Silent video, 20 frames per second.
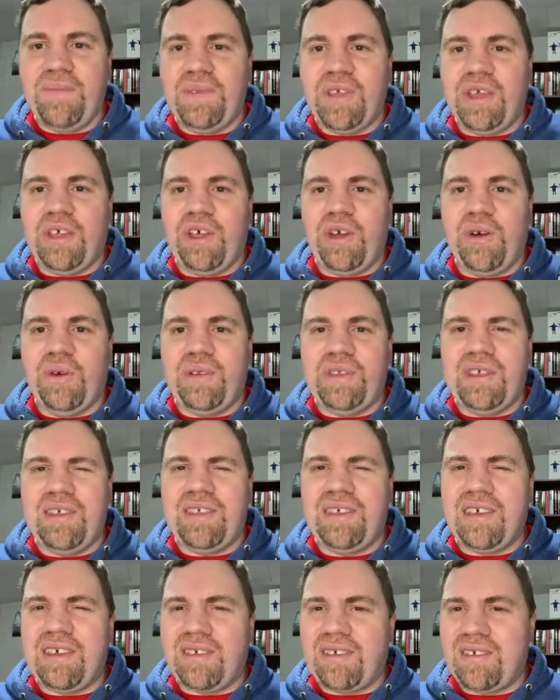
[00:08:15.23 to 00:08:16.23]
He did
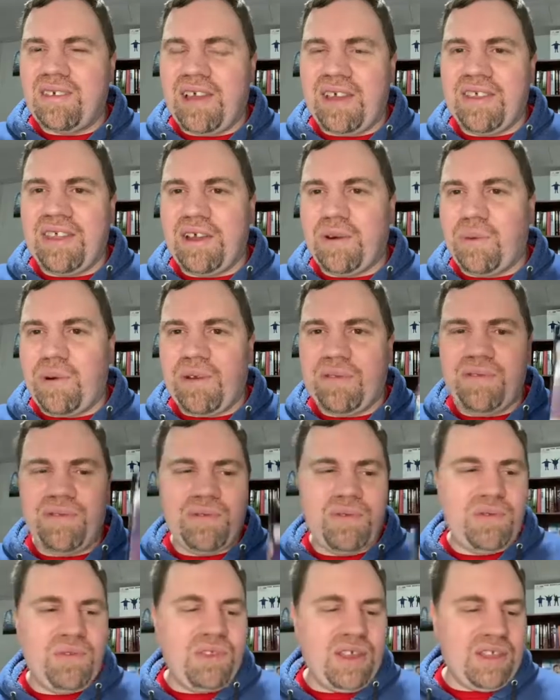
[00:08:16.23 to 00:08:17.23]
this, I think
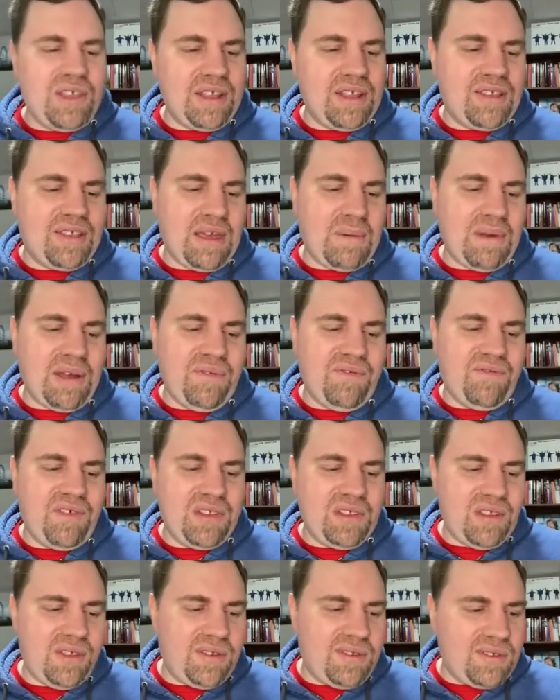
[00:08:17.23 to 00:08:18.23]
this came out in
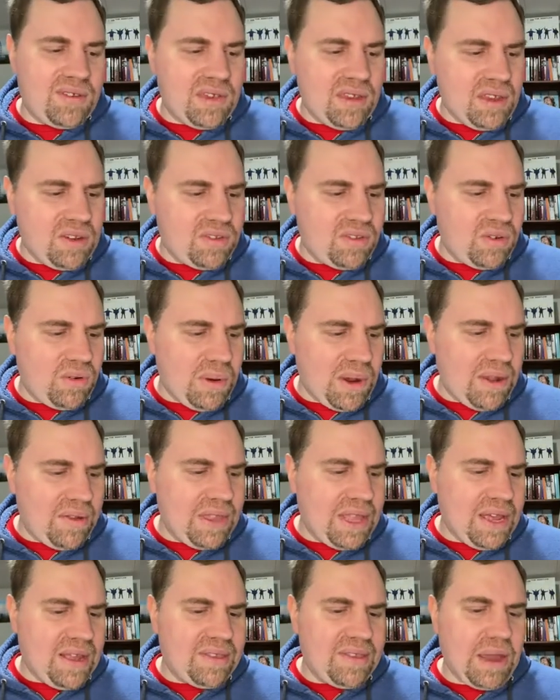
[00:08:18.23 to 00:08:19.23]
56, around
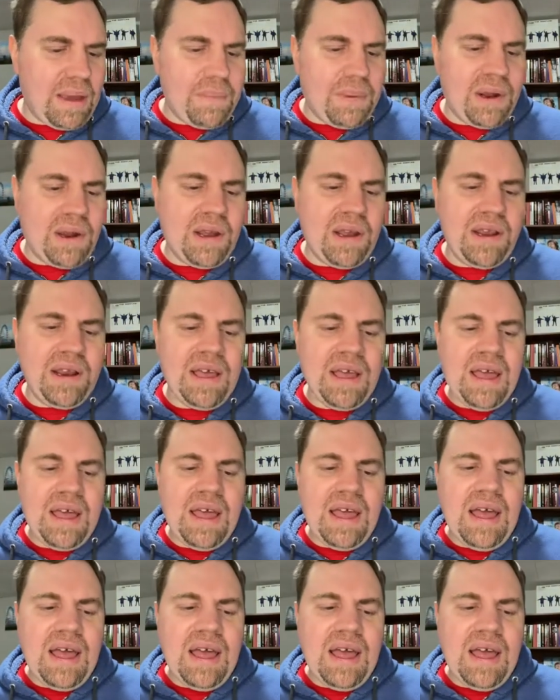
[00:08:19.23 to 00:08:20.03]
that time period.